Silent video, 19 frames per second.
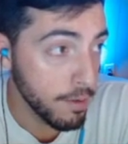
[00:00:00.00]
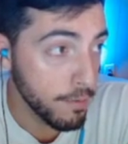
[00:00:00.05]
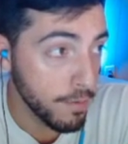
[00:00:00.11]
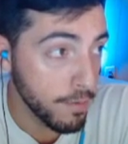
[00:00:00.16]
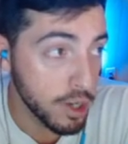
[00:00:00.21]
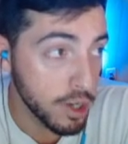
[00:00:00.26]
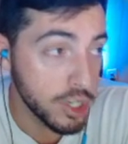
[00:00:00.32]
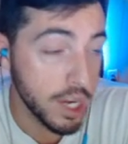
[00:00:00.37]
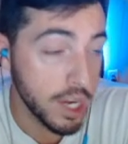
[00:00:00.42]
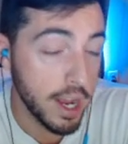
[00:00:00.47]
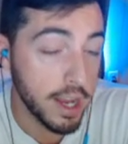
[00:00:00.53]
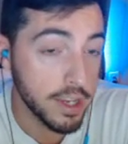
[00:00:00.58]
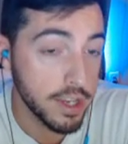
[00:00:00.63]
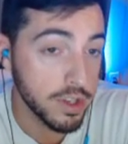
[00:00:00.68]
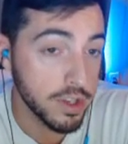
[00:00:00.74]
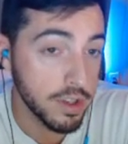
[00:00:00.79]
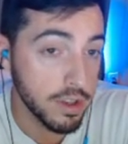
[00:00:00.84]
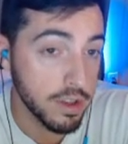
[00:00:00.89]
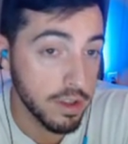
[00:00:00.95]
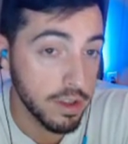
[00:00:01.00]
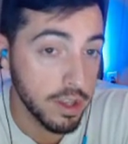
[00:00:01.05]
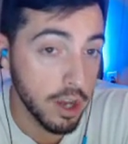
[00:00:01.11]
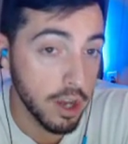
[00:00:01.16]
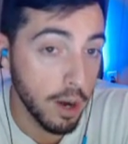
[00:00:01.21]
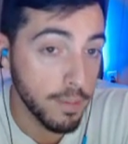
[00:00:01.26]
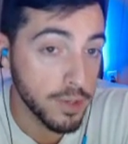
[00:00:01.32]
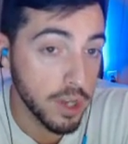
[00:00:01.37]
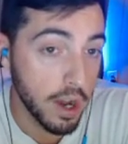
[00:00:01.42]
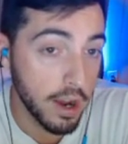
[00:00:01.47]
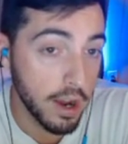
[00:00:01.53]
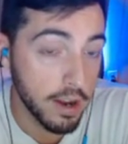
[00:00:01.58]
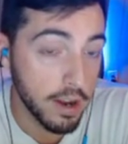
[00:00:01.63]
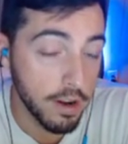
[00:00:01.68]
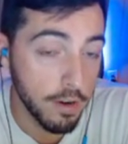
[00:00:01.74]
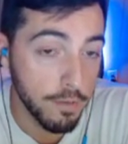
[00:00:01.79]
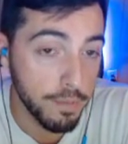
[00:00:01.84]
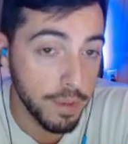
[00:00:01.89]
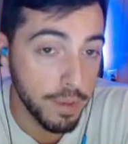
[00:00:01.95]
Fudge has the
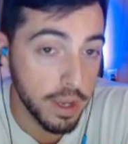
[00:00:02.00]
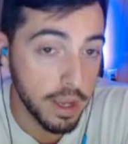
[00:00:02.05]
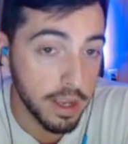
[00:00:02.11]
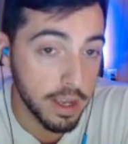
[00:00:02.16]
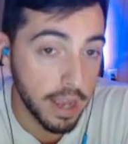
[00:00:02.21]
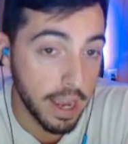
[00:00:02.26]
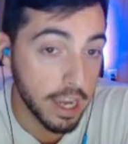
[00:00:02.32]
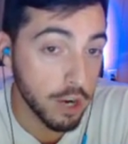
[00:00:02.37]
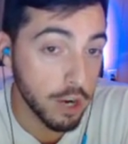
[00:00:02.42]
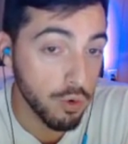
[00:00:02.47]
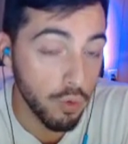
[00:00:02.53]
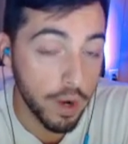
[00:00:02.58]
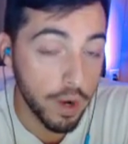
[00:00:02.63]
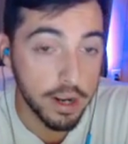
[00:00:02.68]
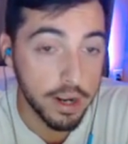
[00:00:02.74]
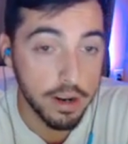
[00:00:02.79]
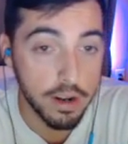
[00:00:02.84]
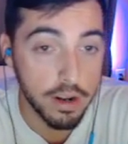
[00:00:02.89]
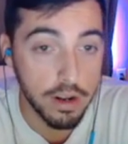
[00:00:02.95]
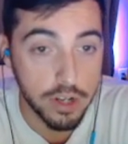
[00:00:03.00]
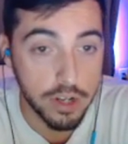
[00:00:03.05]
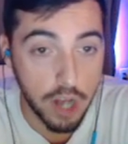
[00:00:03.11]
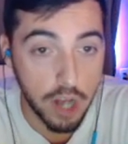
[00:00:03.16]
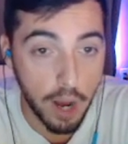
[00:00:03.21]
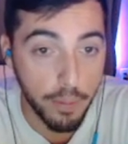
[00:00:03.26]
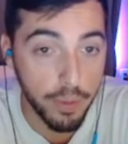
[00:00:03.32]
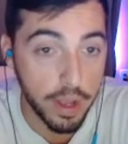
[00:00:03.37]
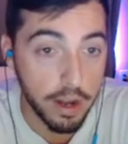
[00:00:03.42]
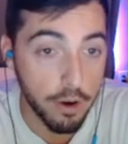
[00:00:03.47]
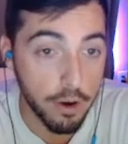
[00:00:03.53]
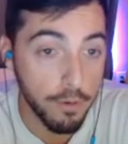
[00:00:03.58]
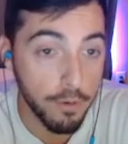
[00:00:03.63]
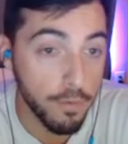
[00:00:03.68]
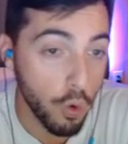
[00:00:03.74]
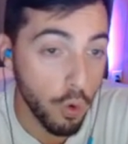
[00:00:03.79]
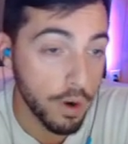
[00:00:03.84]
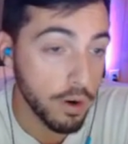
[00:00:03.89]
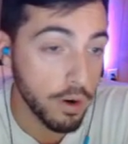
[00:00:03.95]
upside of being a great top laner
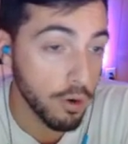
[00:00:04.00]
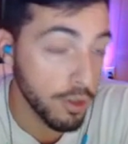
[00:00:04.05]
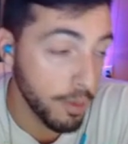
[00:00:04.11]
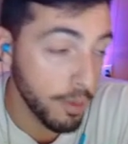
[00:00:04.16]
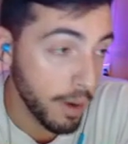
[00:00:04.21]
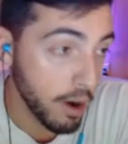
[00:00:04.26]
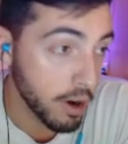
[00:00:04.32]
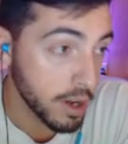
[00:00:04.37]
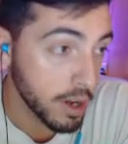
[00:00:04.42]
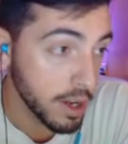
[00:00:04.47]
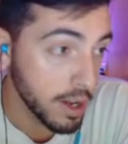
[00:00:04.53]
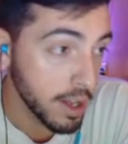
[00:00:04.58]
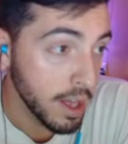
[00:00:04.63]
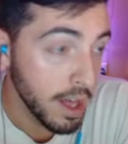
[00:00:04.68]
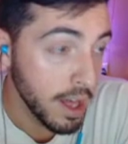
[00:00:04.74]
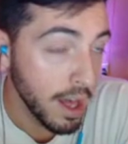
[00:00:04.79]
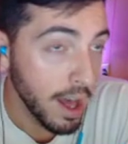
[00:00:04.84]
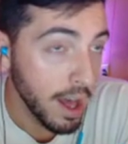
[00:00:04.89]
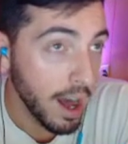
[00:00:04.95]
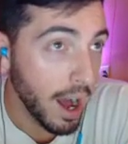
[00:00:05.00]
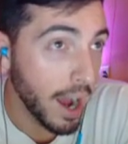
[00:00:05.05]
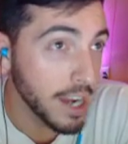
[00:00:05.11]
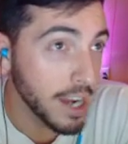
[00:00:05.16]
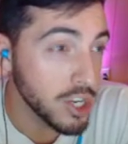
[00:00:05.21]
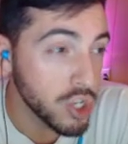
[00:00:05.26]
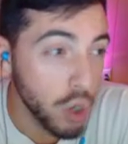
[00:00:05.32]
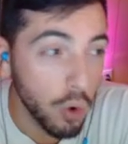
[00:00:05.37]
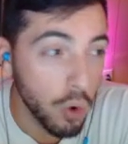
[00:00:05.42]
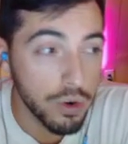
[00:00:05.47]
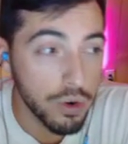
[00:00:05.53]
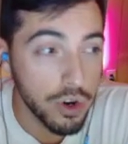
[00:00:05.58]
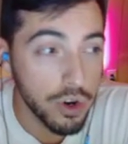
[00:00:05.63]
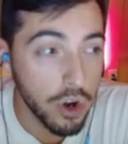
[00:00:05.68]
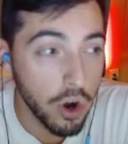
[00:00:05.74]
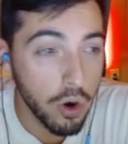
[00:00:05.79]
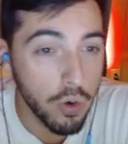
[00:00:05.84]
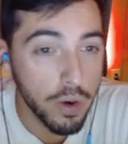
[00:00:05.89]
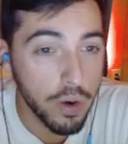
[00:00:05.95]
for North America I
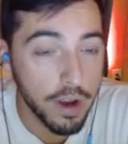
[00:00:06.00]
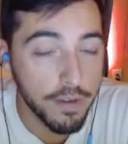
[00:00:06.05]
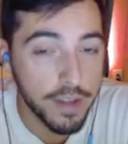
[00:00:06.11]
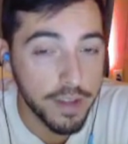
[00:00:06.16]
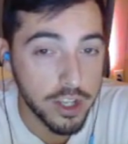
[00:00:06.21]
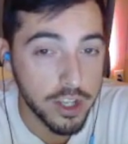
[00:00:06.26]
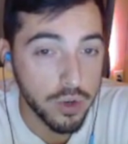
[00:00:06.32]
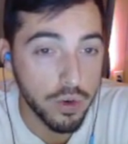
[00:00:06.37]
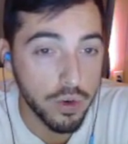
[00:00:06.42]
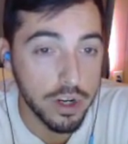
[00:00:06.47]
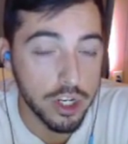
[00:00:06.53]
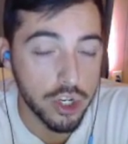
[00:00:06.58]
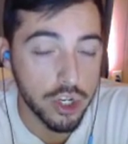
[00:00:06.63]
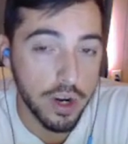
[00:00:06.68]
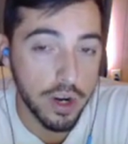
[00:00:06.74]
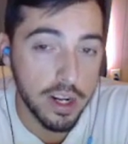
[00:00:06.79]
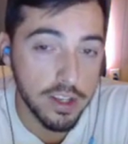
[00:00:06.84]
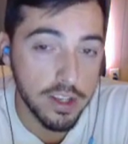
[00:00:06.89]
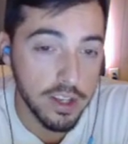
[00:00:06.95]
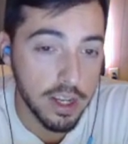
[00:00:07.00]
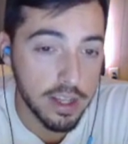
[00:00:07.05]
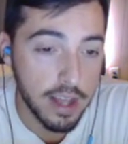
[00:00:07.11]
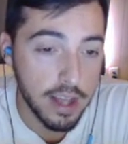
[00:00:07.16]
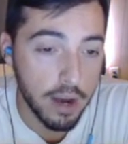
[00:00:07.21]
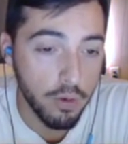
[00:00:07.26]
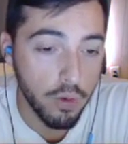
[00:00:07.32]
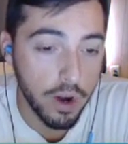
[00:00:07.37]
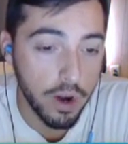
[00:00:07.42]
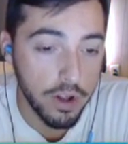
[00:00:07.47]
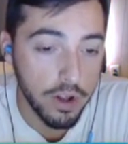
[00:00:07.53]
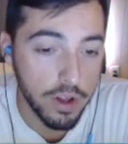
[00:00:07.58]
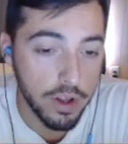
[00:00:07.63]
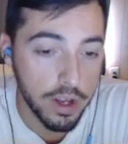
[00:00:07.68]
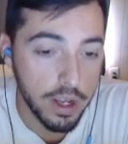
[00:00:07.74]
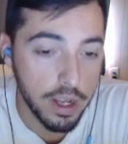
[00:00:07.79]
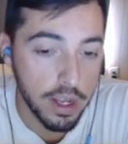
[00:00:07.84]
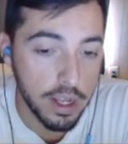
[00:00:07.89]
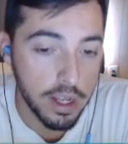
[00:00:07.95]
don't know if that's going to translate that
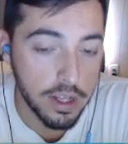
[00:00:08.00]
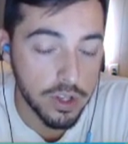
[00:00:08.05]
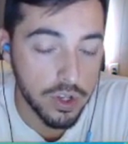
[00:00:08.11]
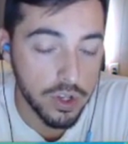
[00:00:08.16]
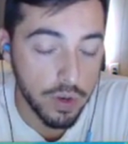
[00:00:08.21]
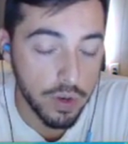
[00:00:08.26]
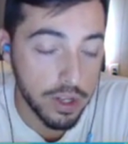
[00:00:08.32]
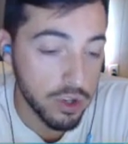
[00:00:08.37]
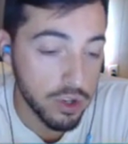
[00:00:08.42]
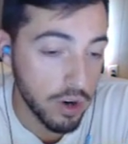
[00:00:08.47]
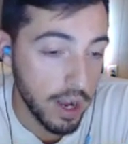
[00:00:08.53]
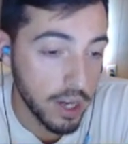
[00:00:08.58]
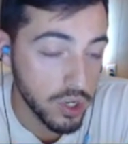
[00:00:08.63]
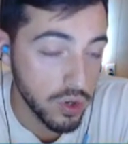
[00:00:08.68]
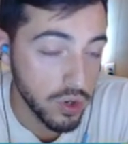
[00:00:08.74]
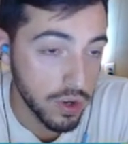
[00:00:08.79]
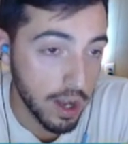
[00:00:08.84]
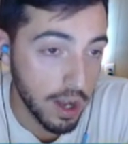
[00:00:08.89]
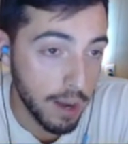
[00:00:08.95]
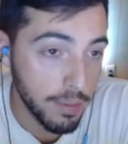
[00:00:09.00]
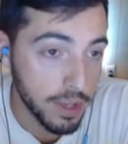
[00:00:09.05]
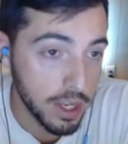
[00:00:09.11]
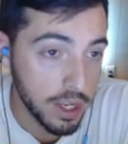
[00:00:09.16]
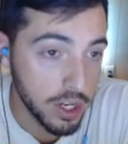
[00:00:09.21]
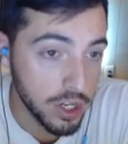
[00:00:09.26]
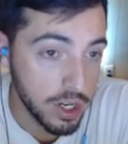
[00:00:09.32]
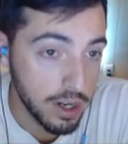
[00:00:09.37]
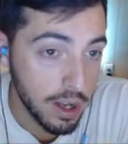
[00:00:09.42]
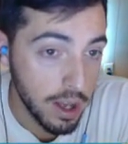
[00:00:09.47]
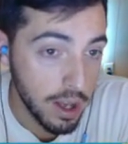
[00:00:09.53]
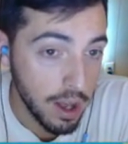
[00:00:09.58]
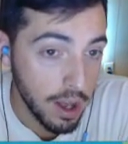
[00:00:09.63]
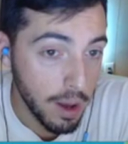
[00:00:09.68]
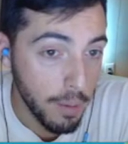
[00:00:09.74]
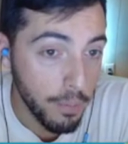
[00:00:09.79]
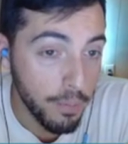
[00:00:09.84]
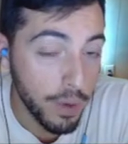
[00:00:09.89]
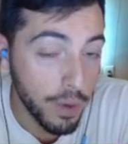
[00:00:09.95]
well into international competition,
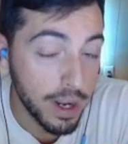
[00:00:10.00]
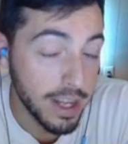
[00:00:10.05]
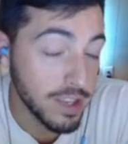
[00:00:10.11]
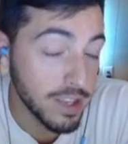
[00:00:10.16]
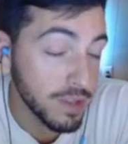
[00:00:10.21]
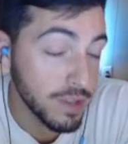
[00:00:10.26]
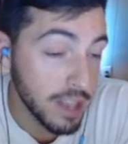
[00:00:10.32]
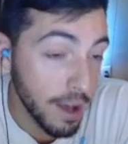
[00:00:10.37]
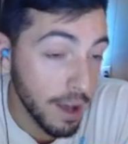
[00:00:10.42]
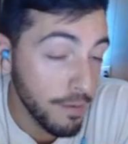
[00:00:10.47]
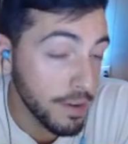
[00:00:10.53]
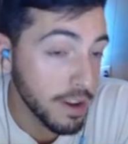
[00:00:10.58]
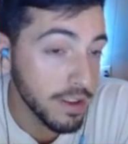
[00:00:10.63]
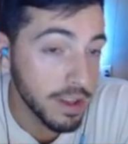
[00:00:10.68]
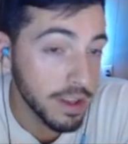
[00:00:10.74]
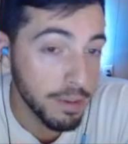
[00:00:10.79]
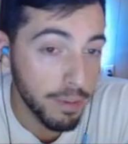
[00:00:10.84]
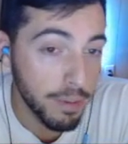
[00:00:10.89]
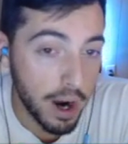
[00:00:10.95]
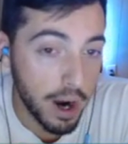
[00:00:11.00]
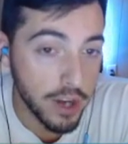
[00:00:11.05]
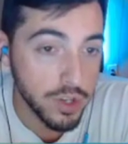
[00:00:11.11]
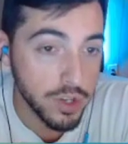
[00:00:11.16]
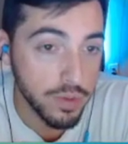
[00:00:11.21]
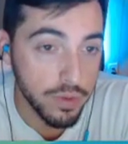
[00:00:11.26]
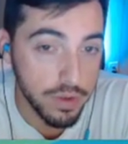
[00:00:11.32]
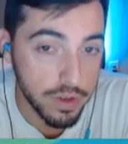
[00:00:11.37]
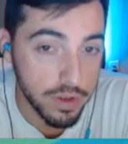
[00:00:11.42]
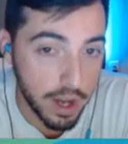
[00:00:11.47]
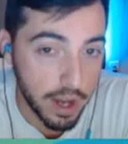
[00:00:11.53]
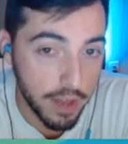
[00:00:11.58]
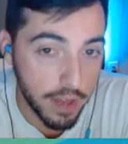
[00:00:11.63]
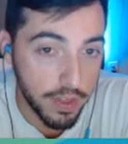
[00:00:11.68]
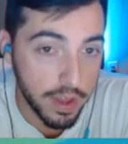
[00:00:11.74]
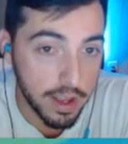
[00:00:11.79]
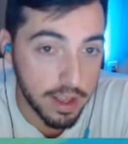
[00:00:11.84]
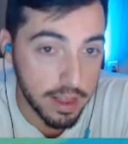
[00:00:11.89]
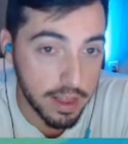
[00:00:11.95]
but it's definitely possible. I
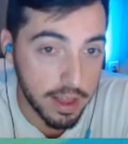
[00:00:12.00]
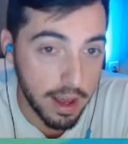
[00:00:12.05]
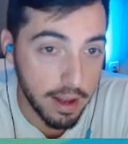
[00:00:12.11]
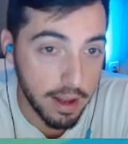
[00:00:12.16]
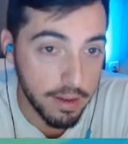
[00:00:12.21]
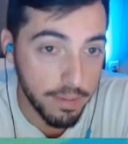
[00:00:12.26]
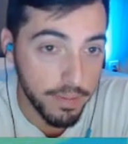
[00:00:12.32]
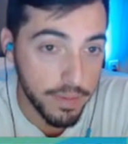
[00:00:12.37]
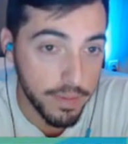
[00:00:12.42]
think that